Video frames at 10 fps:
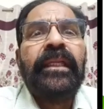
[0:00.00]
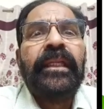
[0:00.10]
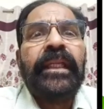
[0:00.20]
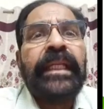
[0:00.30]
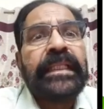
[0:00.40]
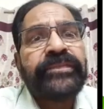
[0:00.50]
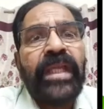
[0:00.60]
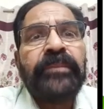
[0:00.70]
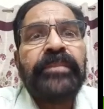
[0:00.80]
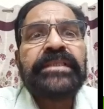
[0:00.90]
It is
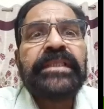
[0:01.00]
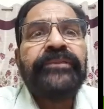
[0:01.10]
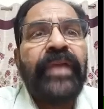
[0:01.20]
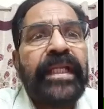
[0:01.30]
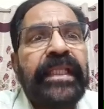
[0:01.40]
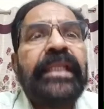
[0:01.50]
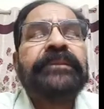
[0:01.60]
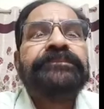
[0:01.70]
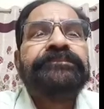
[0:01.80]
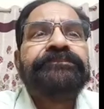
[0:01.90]
fibrous and fatty
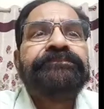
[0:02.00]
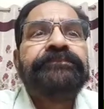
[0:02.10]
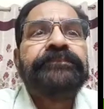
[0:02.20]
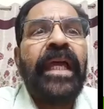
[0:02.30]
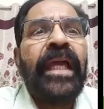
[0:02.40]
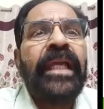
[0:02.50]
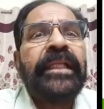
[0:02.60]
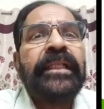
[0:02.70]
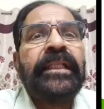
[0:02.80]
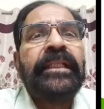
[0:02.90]

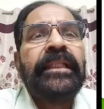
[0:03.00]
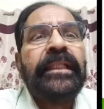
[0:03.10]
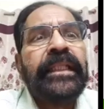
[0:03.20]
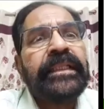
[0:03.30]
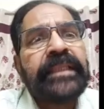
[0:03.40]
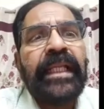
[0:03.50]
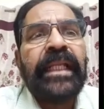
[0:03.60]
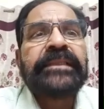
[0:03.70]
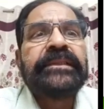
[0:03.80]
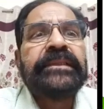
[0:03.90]
and it
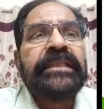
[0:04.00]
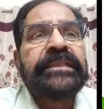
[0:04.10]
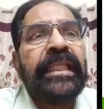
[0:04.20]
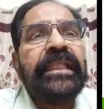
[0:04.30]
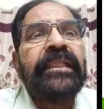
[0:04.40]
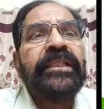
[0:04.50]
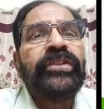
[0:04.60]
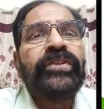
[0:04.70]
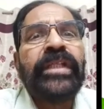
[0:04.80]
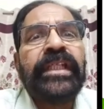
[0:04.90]
connects the skin to
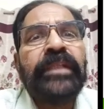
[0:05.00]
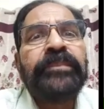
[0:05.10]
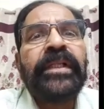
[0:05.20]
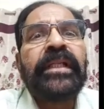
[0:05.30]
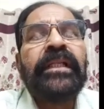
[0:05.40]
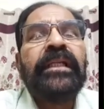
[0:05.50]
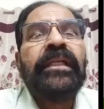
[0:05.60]
the deeper